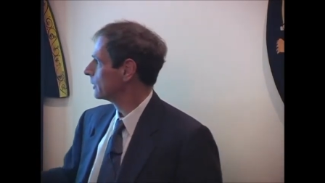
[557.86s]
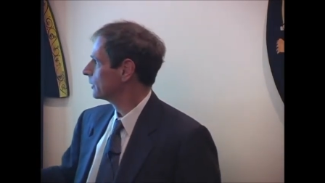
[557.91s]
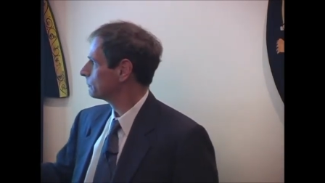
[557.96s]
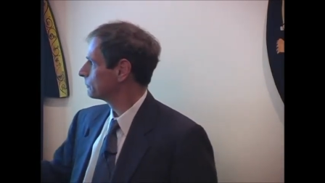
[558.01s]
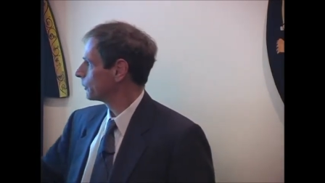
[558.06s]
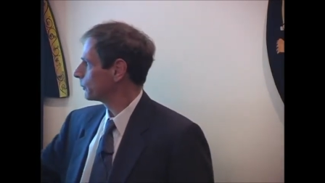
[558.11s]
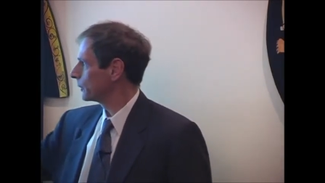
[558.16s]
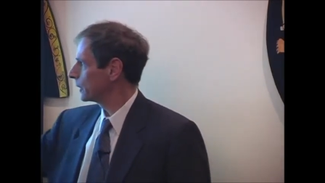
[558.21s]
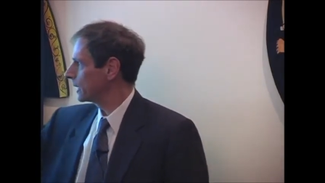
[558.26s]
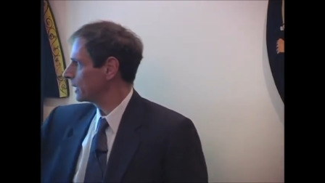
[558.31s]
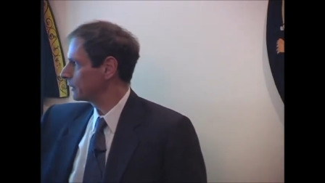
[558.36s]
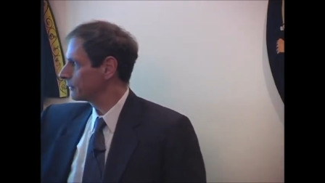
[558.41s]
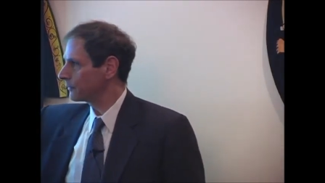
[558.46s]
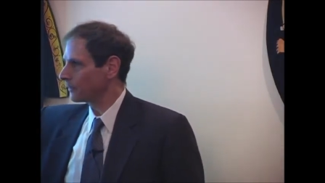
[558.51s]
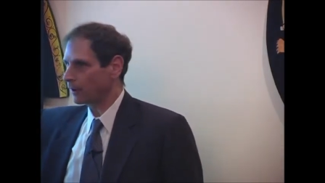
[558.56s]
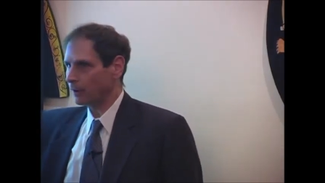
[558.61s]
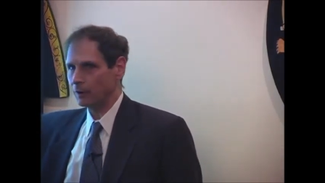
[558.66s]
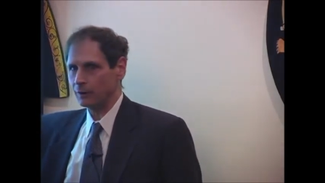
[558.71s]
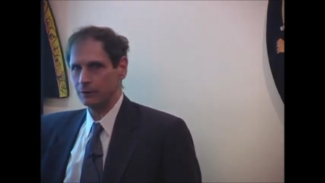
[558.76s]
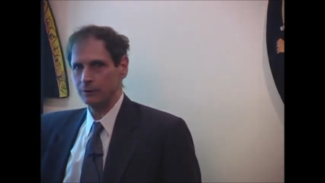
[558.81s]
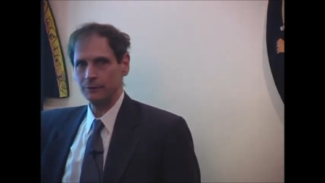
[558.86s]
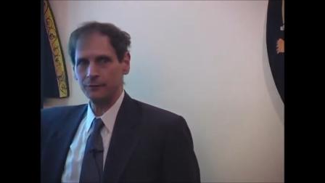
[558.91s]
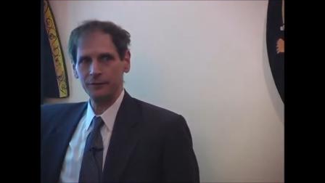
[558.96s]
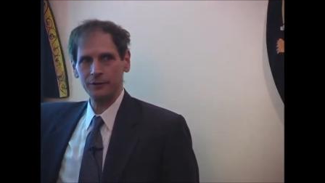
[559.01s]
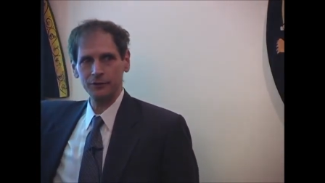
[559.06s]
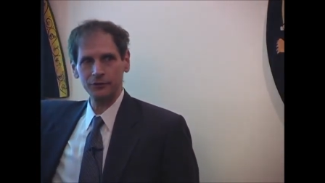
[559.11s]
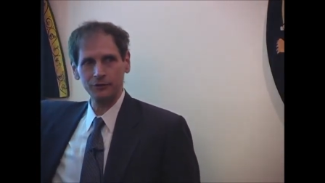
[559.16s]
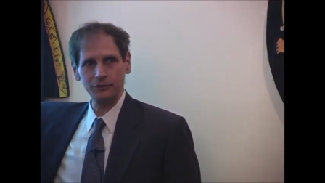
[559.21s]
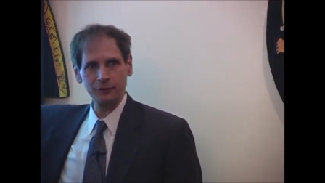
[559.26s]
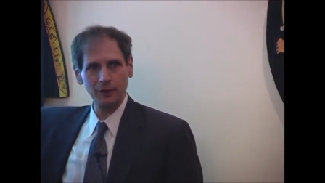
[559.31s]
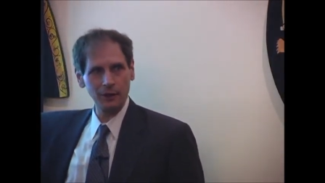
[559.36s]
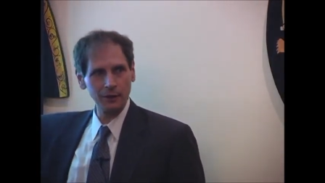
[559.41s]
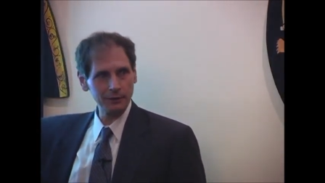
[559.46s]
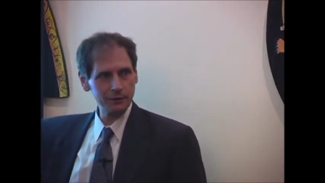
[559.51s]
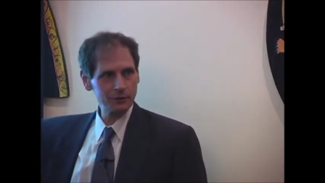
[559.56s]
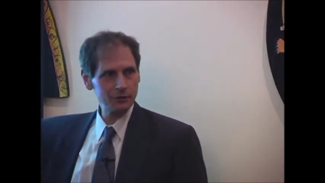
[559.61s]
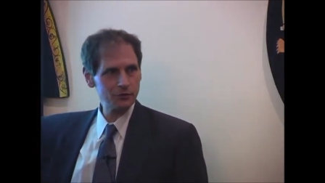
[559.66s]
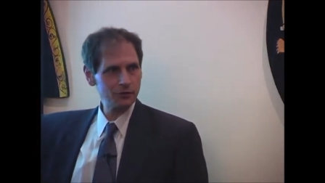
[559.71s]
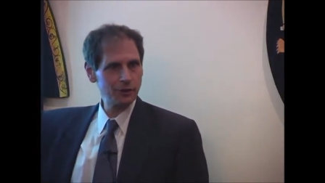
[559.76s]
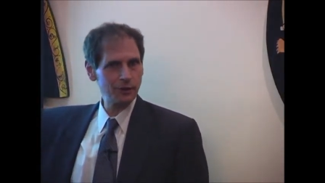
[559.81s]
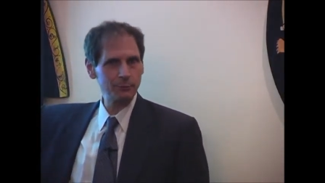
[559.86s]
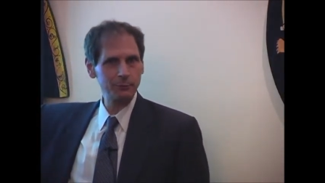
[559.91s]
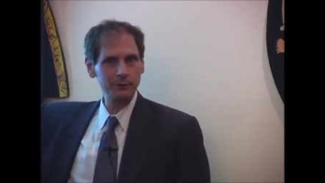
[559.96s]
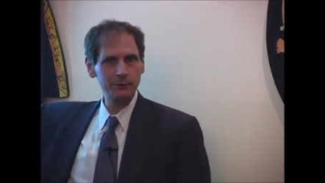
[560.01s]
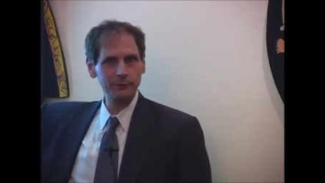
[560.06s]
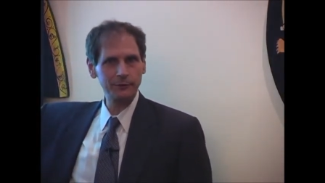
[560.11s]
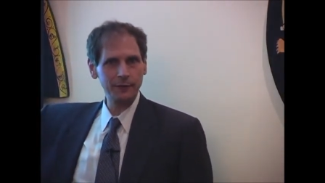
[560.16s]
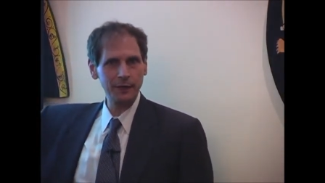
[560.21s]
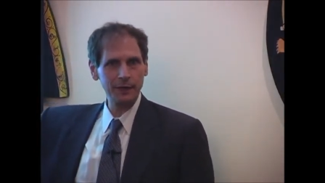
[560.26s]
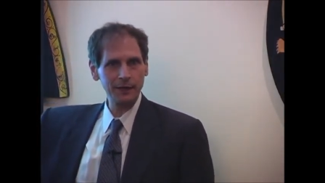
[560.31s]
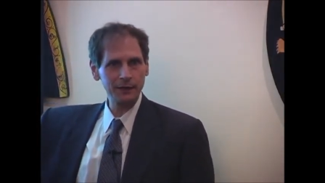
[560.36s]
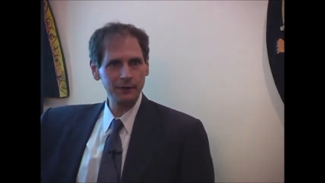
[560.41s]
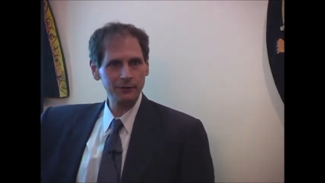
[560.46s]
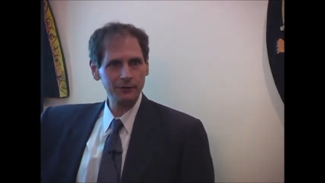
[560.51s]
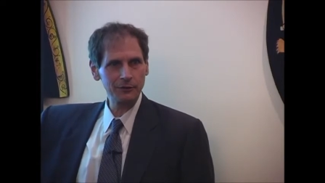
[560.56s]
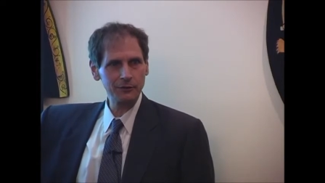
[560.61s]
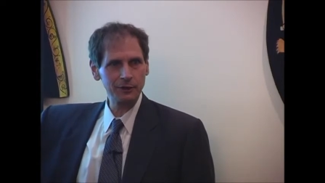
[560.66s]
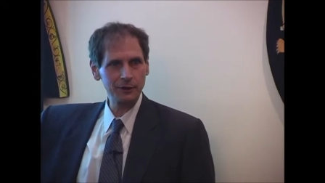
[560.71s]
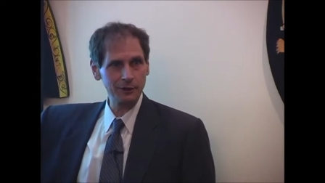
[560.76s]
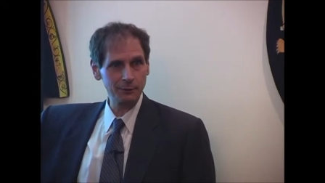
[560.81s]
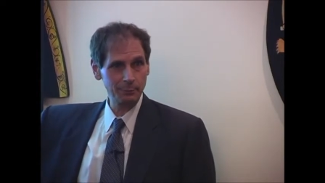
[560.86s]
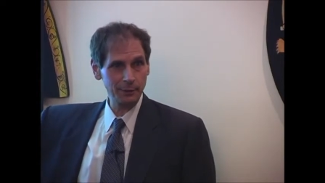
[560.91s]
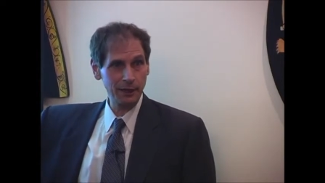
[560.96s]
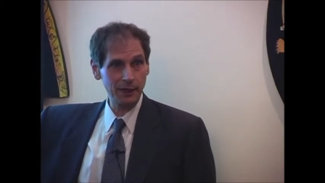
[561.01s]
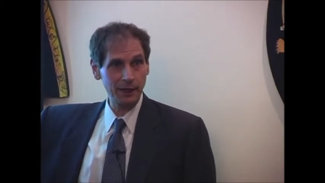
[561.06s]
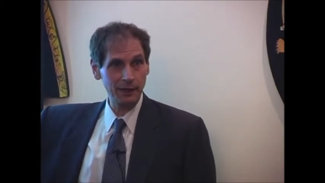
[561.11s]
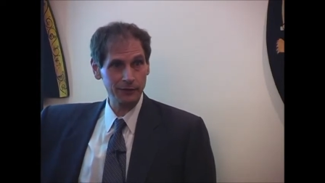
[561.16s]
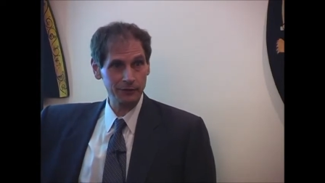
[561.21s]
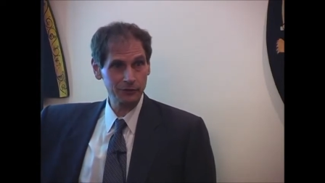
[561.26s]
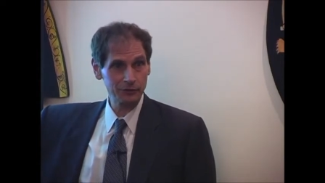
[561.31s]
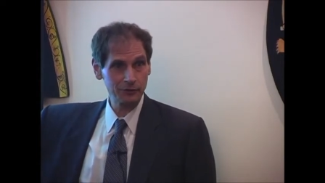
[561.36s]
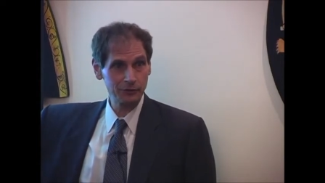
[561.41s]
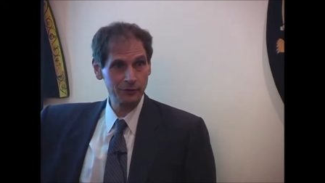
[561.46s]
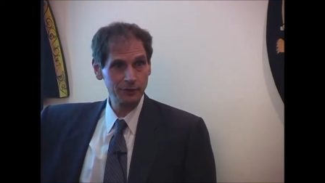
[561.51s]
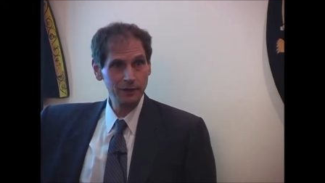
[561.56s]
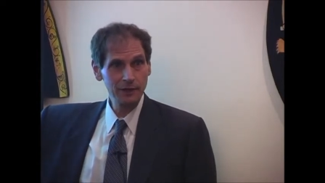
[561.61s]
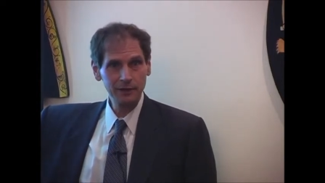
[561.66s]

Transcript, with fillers: but we have all of this knowledge that we've gained in the past